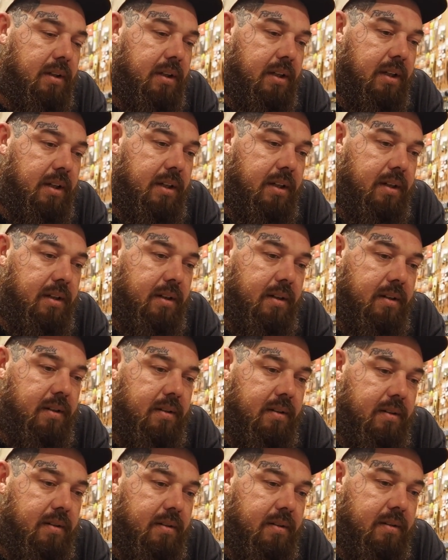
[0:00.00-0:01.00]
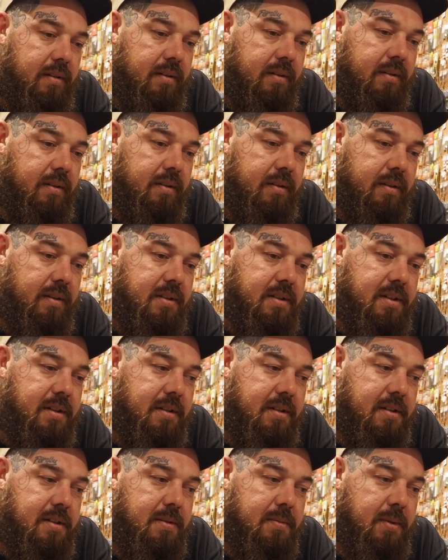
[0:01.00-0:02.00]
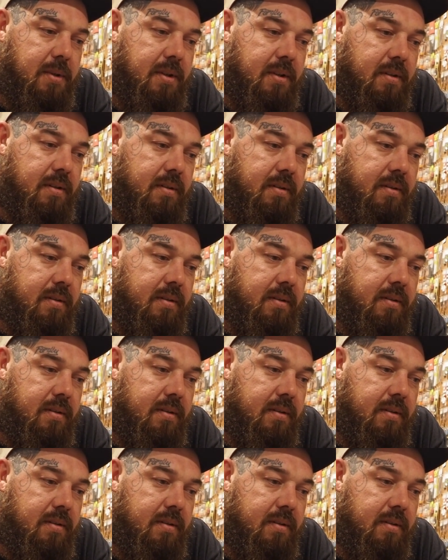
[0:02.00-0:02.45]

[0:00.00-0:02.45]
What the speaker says: And it's a nice way to